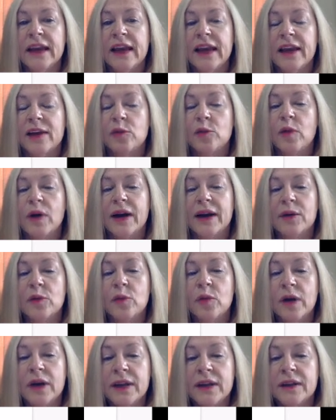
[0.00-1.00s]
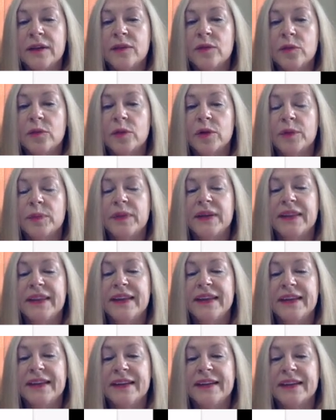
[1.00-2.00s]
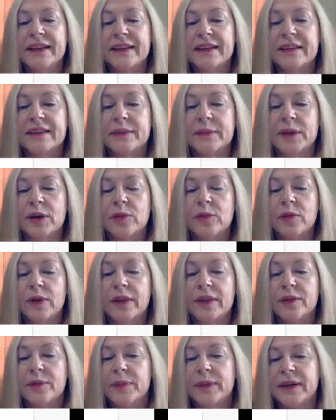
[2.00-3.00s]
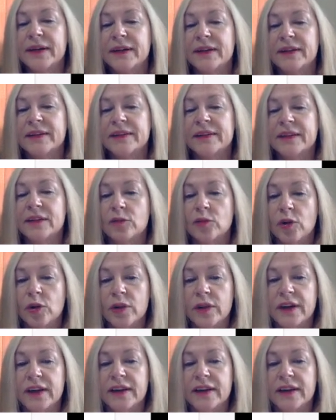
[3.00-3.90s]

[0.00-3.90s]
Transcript: and Y1 would be the index about whether parents enroll their